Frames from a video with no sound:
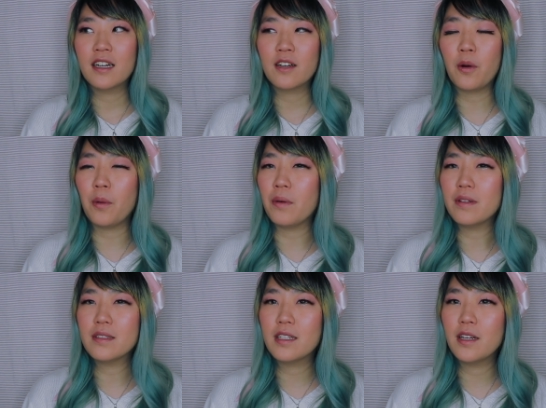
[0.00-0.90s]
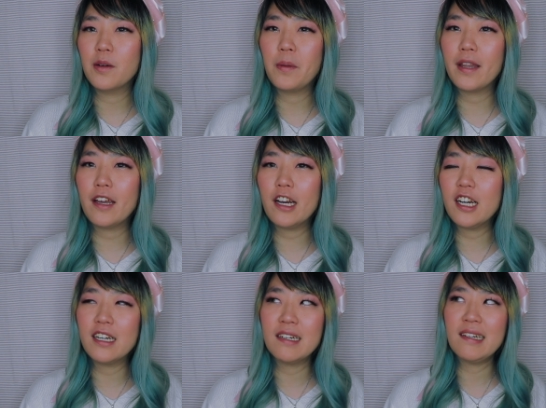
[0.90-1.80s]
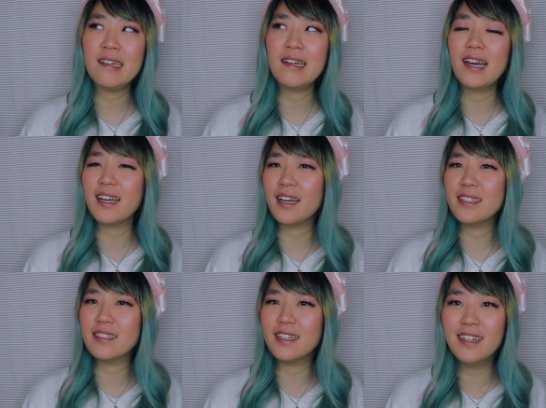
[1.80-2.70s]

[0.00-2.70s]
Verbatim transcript: cold weather, I guess.